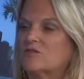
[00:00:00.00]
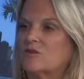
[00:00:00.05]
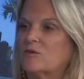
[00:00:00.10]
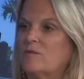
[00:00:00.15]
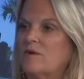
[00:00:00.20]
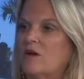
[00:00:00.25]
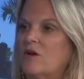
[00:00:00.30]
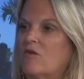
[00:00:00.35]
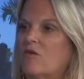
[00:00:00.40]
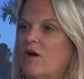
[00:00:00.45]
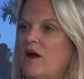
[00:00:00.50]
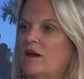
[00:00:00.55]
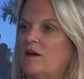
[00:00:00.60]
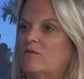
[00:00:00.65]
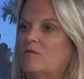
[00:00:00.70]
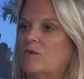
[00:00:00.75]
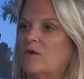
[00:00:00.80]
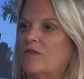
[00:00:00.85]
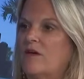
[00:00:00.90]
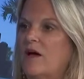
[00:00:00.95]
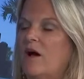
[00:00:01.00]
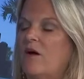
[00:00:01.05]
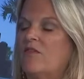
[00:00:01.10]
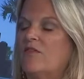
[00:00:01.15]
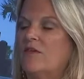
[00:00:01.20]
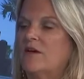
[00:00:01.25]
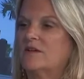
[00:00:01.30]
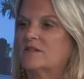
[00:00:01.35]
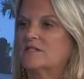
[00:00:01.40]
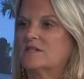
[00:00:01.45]
They're being creative with how
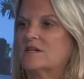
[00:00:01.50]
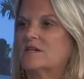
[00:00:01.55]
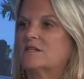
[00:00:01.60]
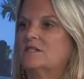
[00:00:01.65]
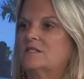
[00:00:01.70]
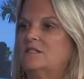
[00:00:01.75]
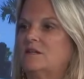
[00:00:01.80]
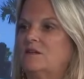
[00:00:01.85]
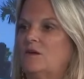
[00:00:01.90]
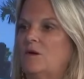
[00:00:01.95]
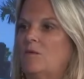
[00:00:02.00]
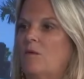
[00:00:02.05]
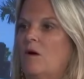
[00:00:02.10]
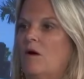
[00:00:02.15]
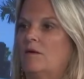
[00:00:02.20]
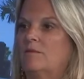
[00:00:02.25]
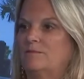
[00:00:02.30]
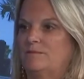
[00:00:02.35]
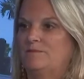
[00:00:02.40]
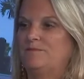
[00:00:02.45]
things can continue on.